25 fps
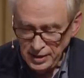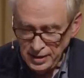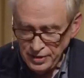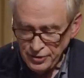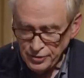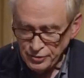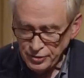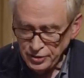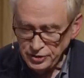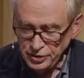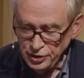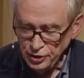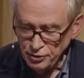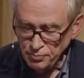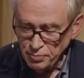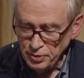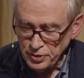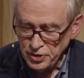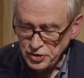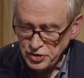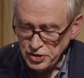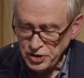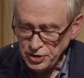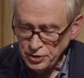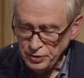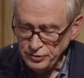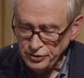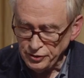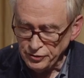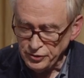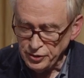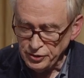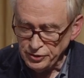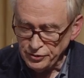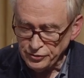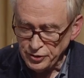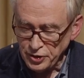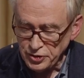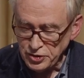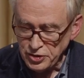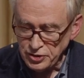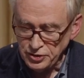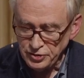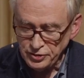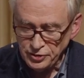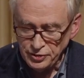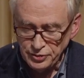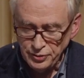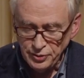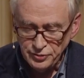The renewed pursuit of
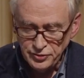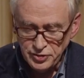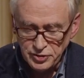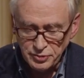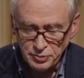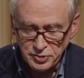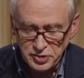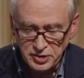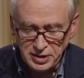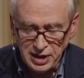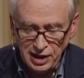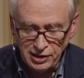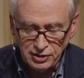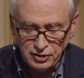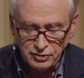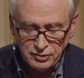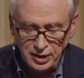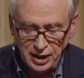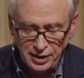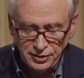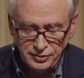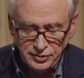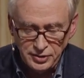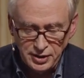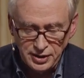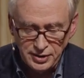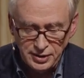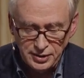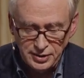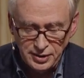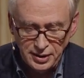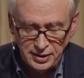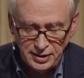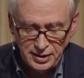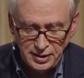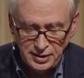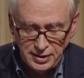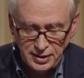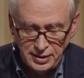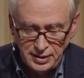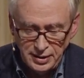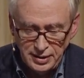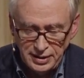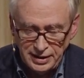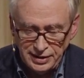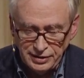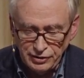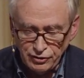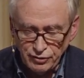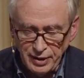universal truths was now grounded
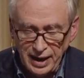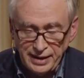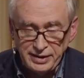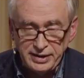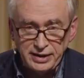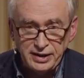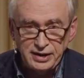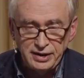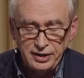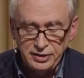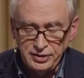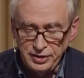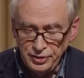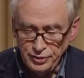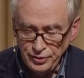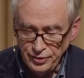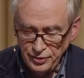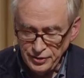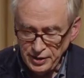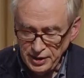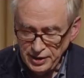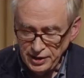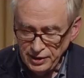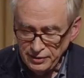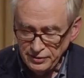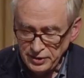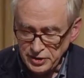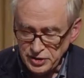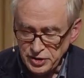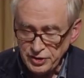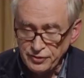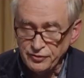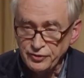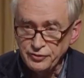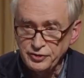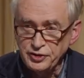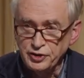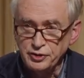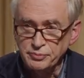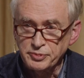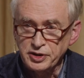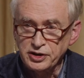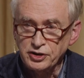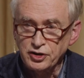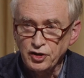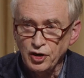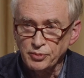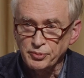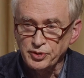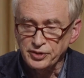in radically new theories of
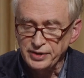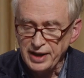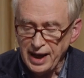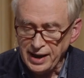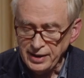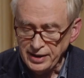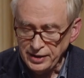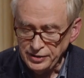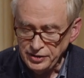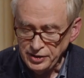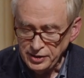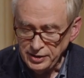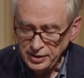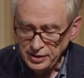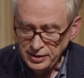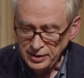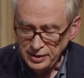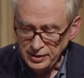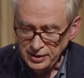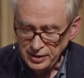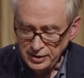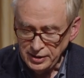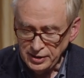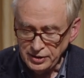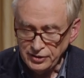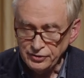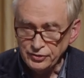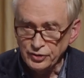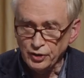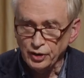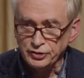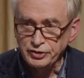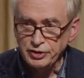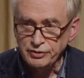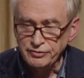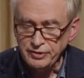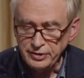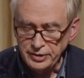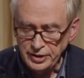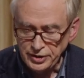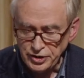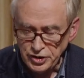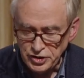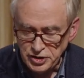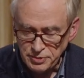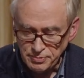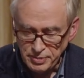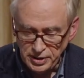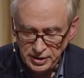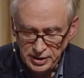human commonality, not in
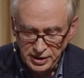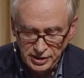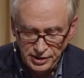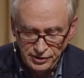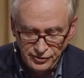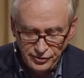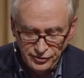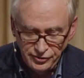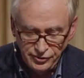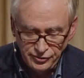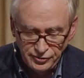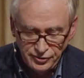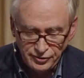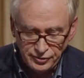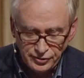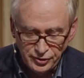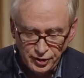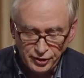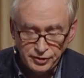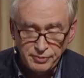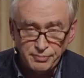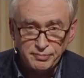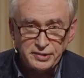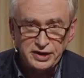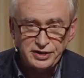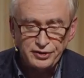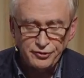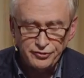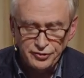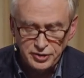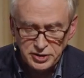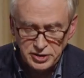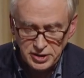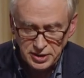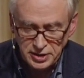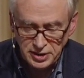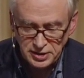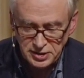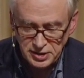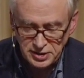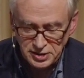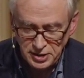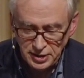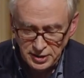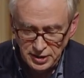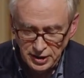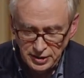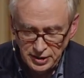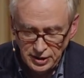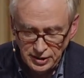religious belief, not in metaphysics,
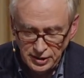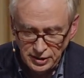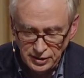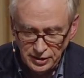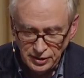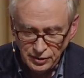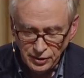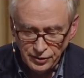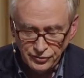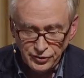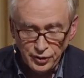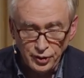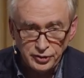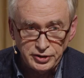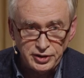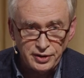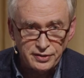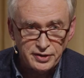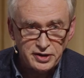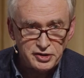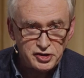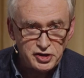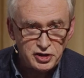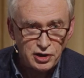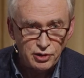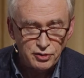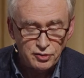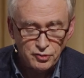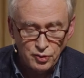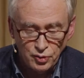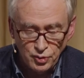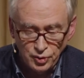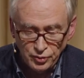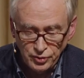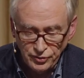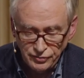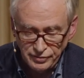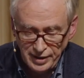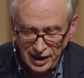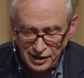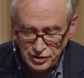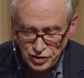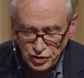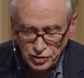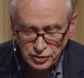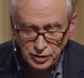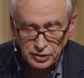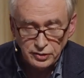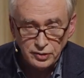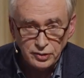or not in the so-called
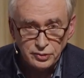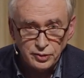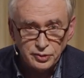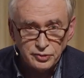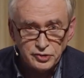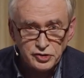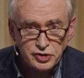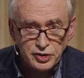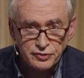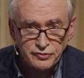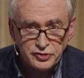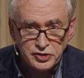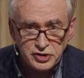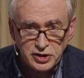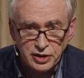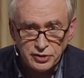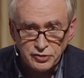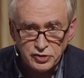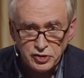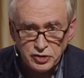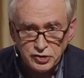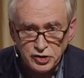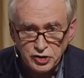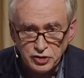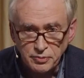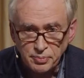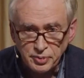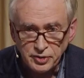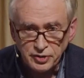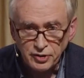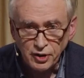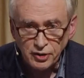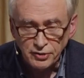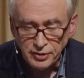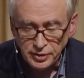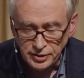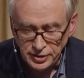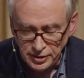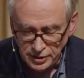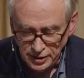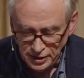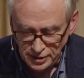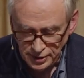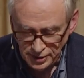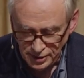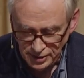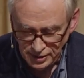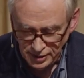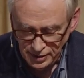natural laws of social superiority.